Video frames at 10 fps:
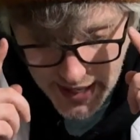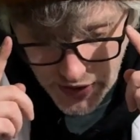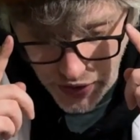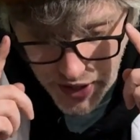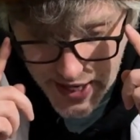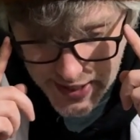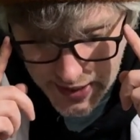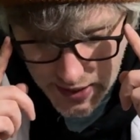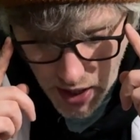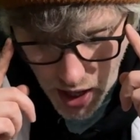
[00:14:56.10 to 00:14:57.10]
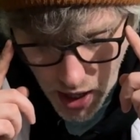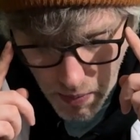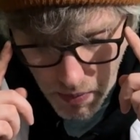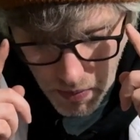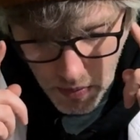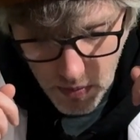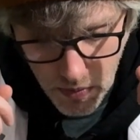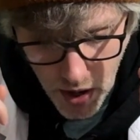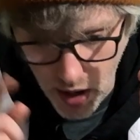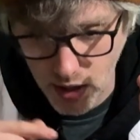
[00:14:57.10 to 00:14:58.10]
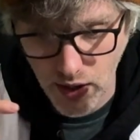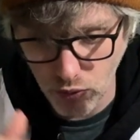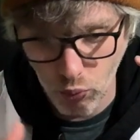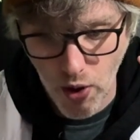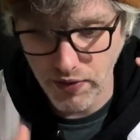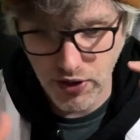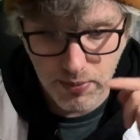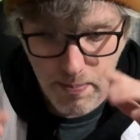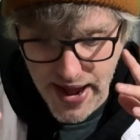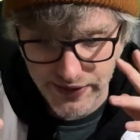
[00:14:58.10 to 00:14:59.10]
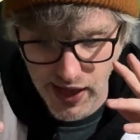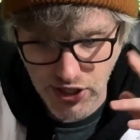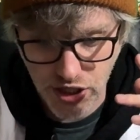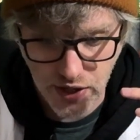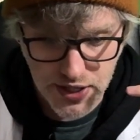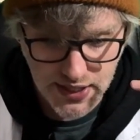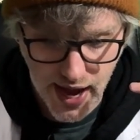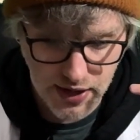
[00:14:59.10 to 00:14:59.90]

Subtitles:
I said, there is one of the main legendaries